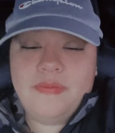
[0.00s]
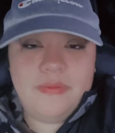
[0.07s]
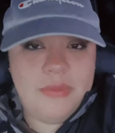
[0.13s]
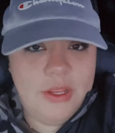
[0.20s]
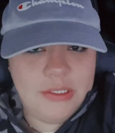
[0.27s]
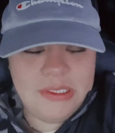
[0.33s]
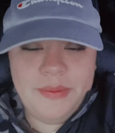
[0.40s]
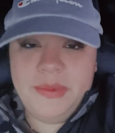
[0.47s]

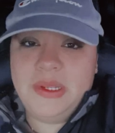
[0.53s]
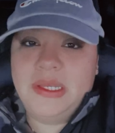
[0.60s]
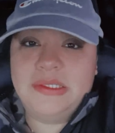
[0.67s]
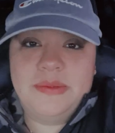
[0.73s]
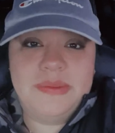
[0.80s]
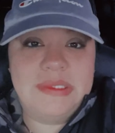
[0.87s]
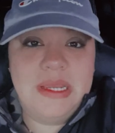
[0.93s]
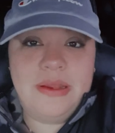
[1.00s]
there's somebody gets
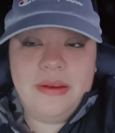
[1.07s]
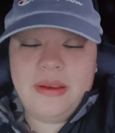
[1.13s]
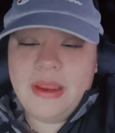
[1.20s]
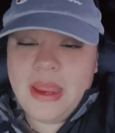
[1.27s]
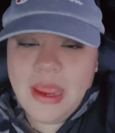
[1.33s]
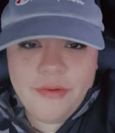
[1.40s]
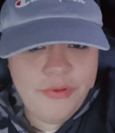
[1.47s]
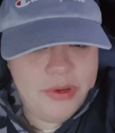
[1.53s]
upset
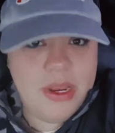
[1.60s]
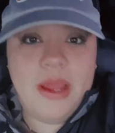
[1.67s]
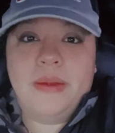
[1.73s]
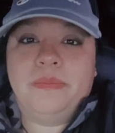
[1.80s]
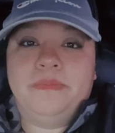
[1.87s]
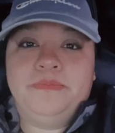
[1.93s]
every time.